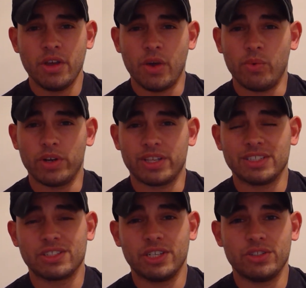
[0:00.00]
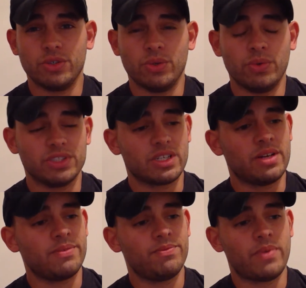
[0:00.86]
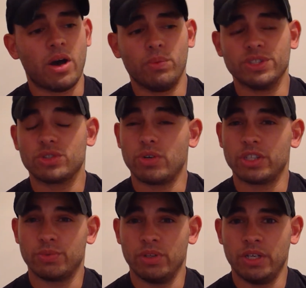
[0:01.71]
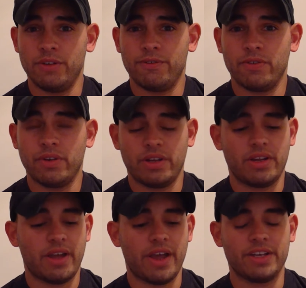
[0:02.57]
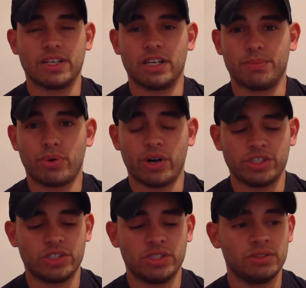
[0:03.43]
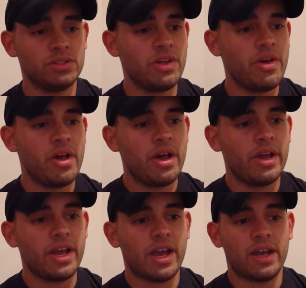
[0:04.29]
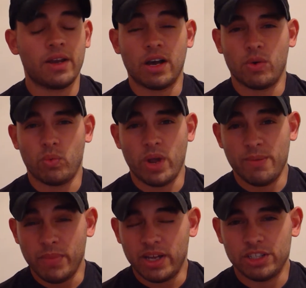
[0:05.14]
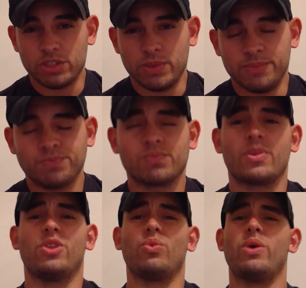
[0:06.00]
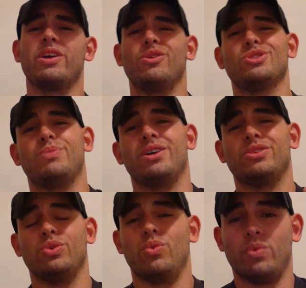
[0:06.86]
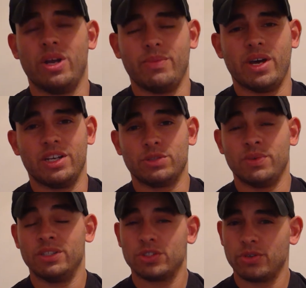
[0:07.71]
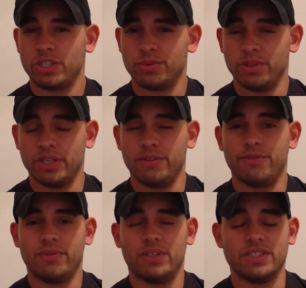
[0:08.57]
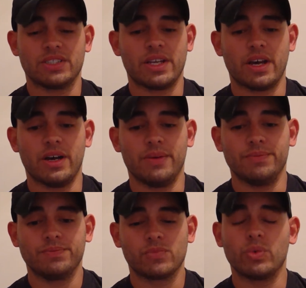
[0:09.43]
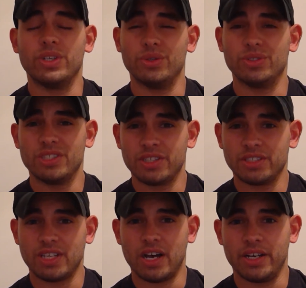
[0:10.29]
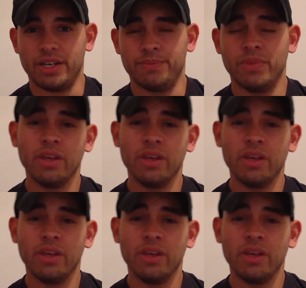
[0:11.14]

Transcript: and what that's going to do is going to help with stress relief, antidepressant, and weight management. And the way it goes about doing weight management and stress relief is that it reduces anxiety and